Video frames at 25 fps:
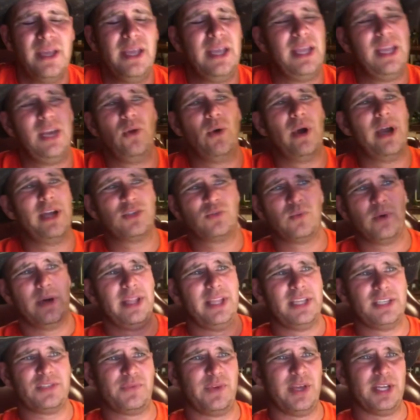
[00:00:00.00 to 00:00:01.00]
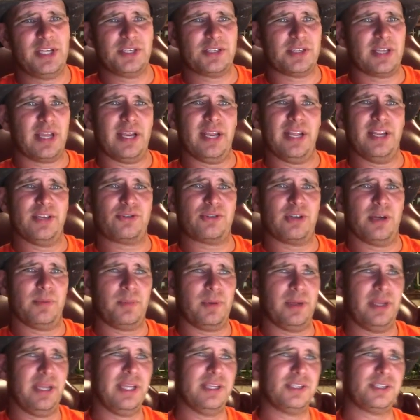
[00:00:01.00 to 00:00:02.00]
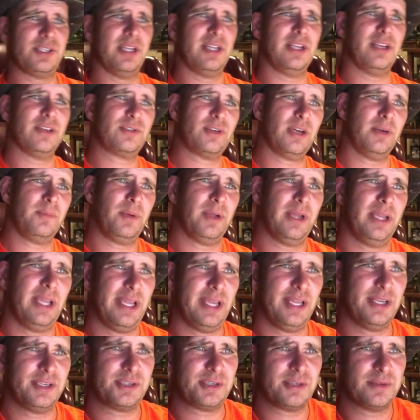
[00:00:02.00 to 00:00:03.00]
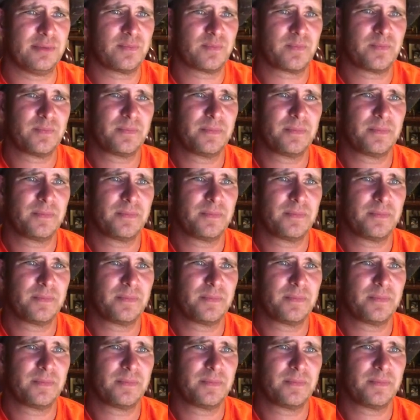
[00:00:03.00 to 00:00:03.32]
Anyways, one of these videos I done triple hinge in. A triple hinge...